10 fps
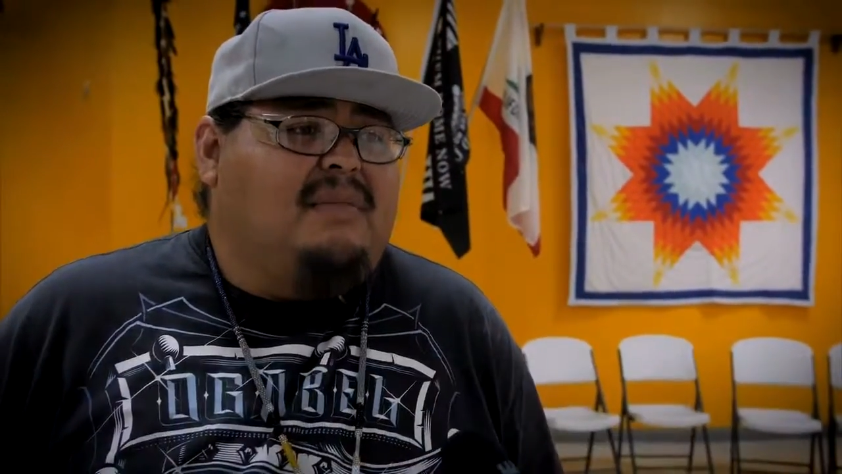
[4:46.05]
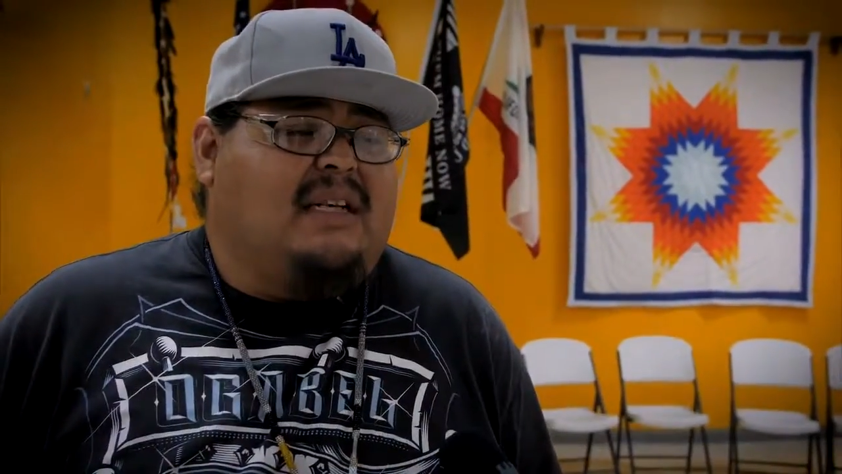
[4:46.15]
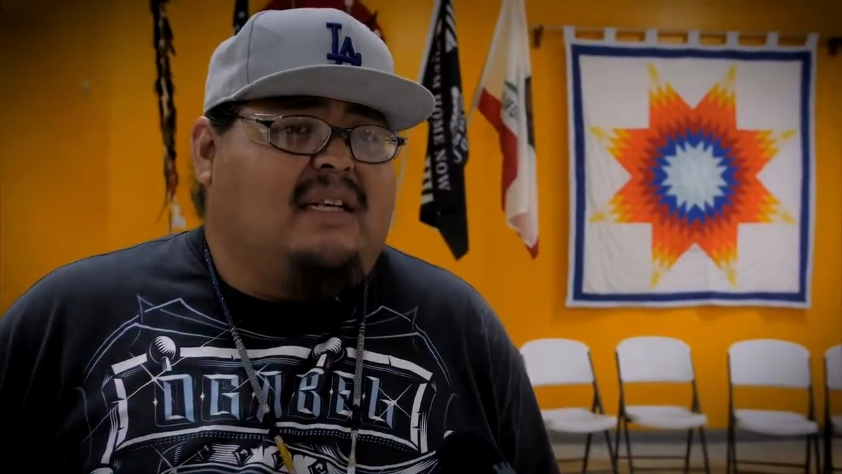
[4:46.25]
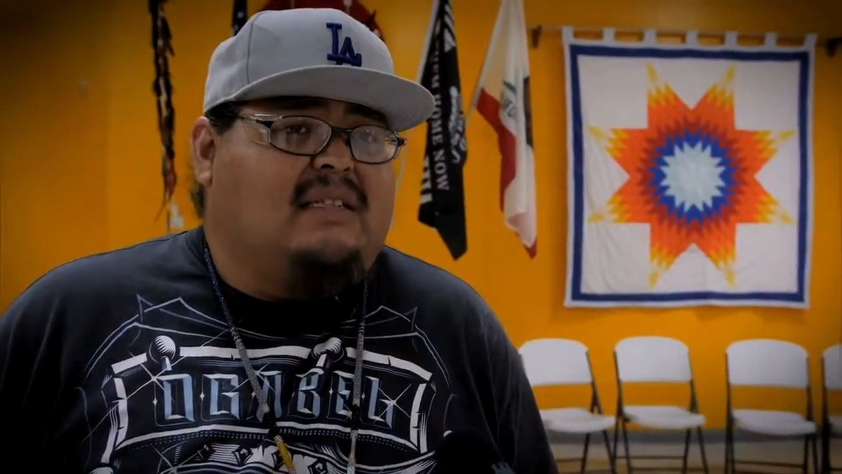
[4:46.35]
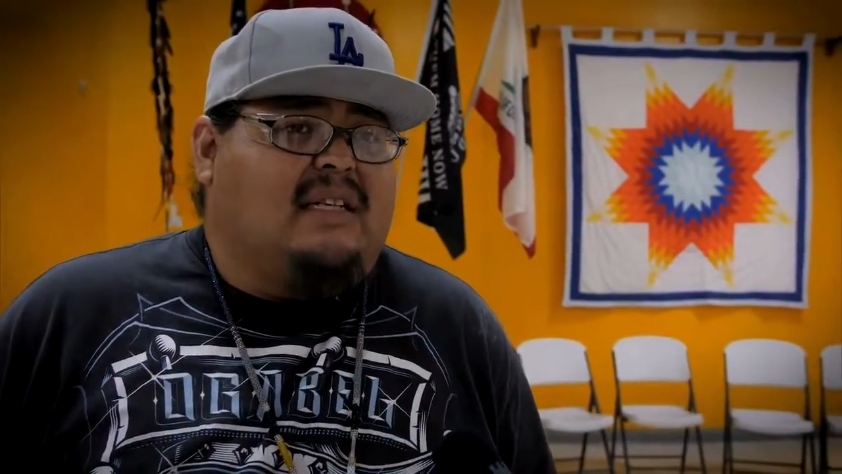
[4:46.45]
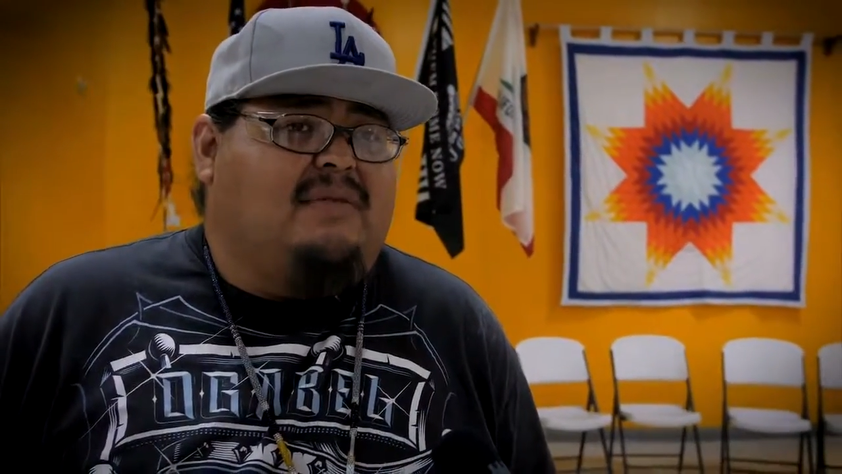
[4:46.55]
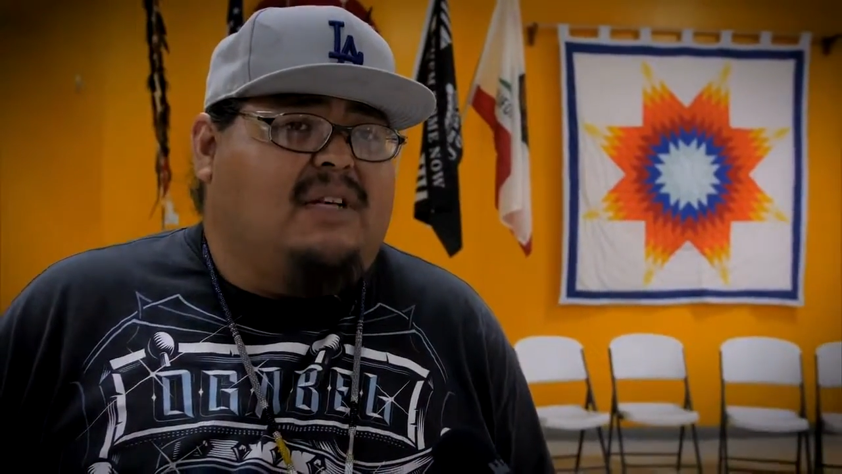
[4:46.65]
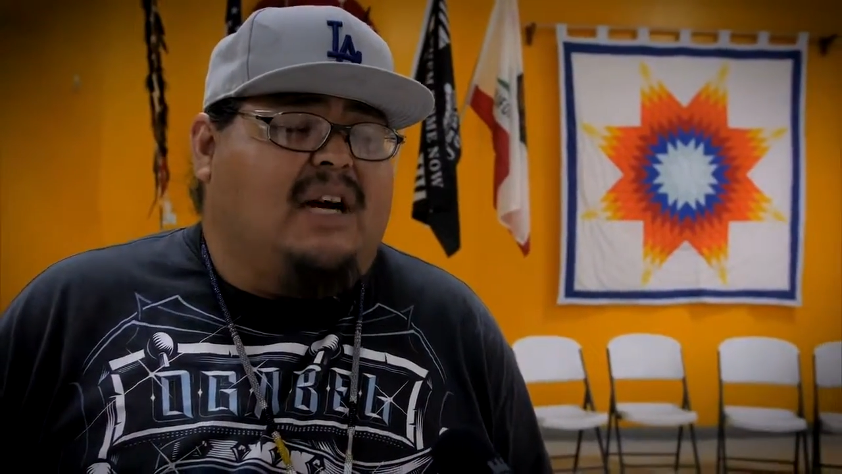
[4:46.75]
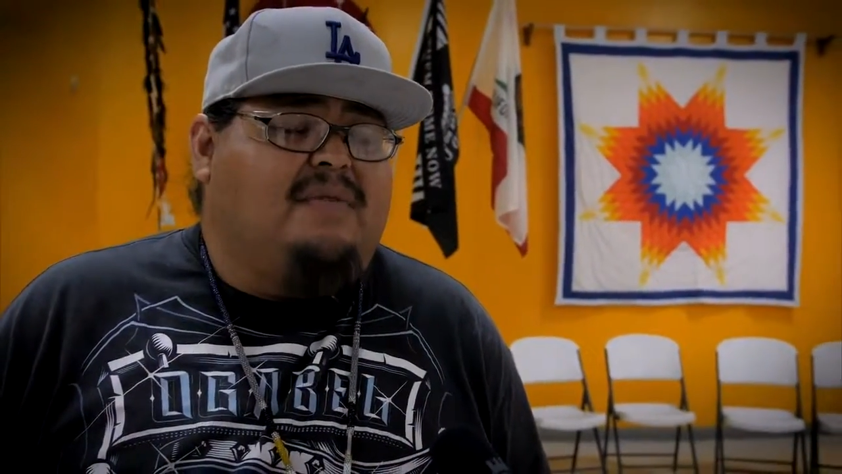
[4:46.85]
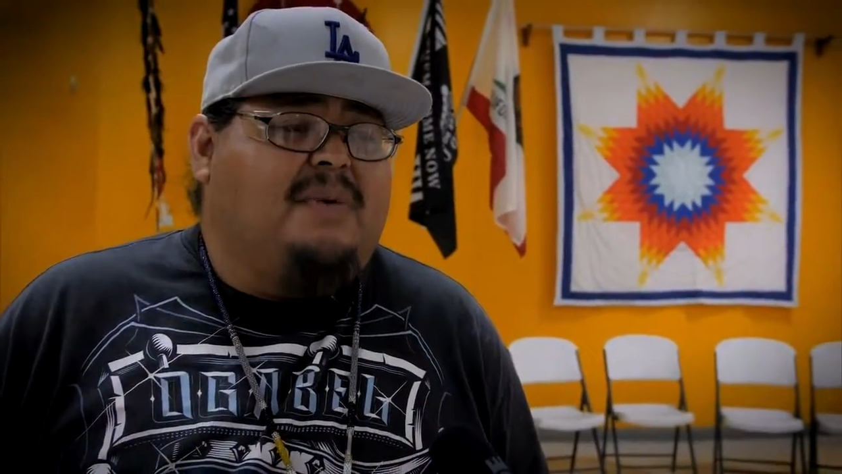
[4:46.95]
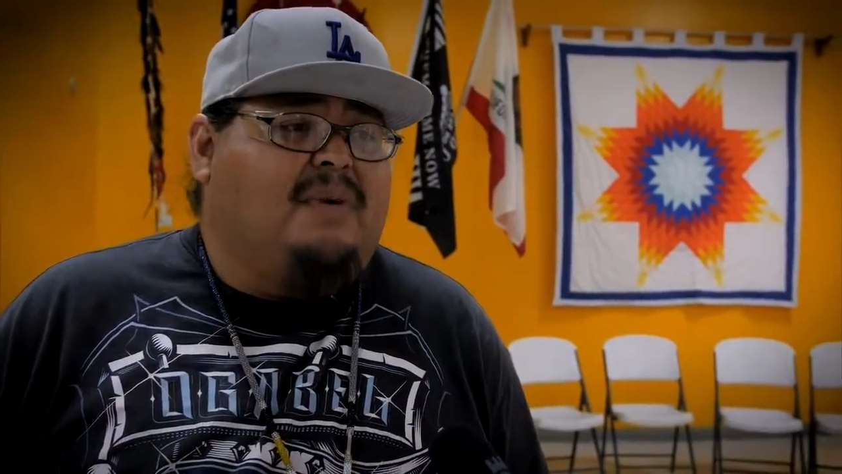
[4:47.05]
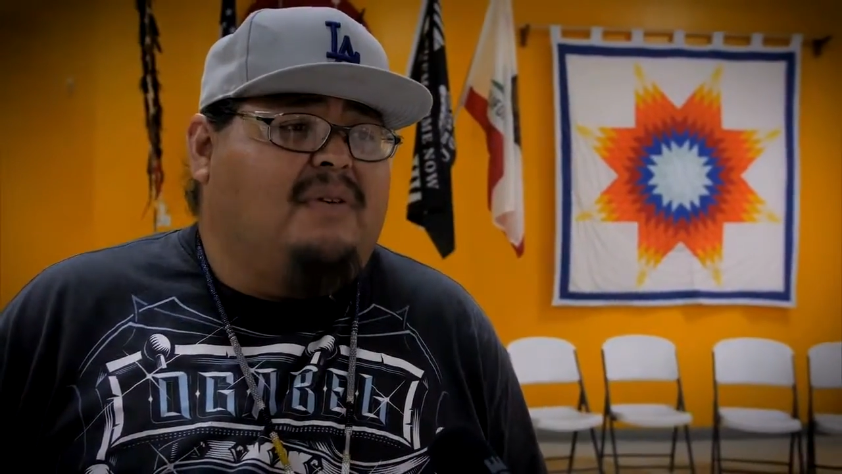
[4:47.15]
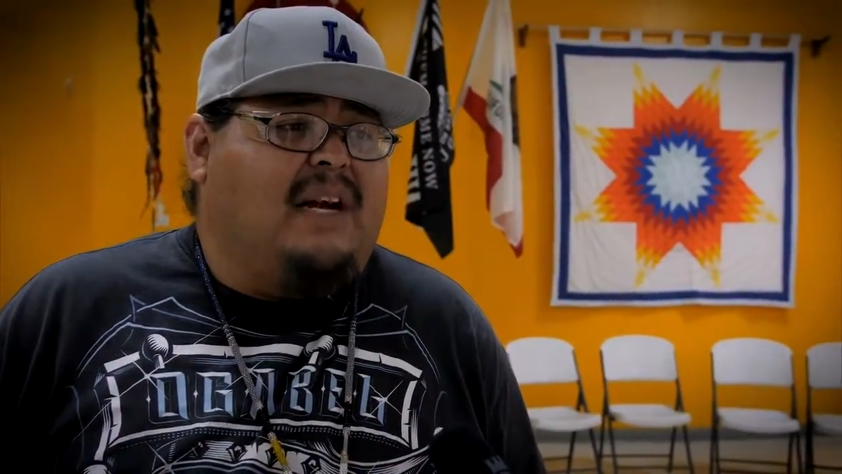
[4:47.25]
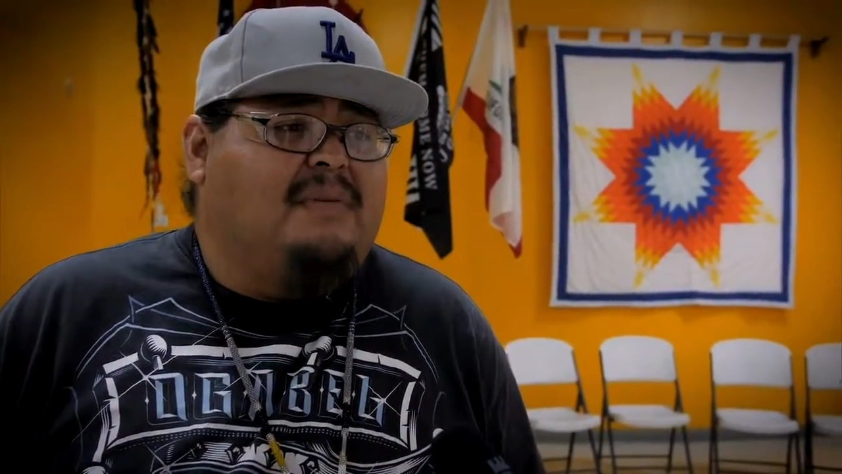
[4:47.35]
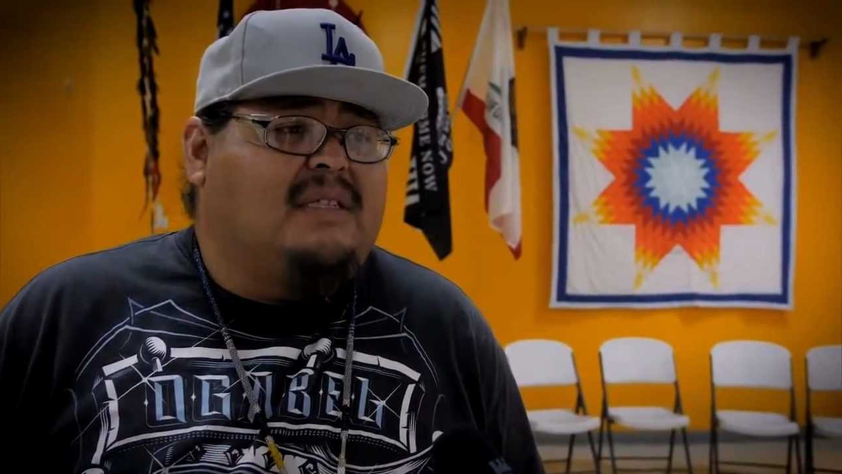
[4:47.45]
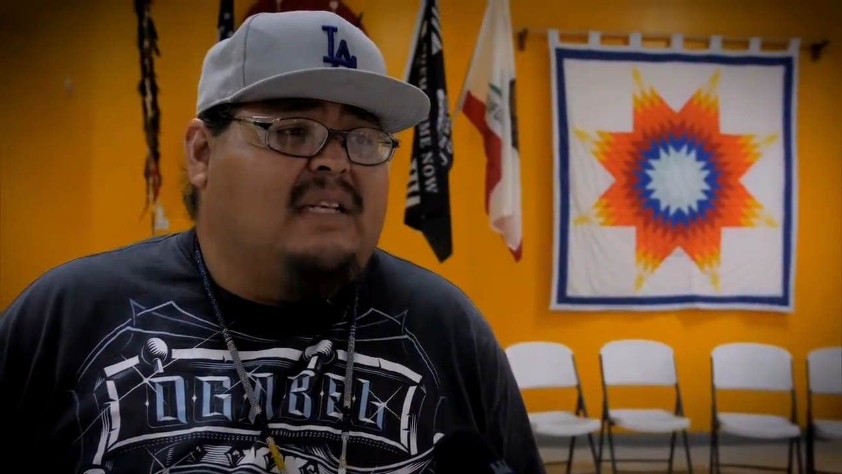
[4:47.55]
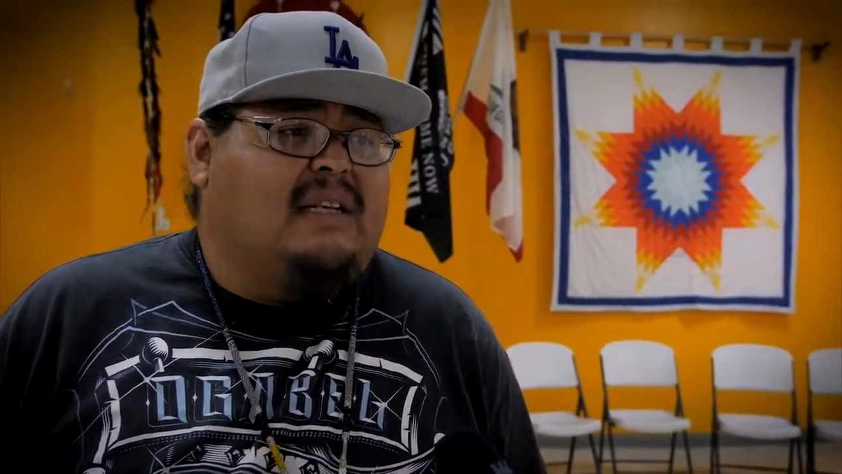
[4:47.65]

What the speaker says: Because in recovery programs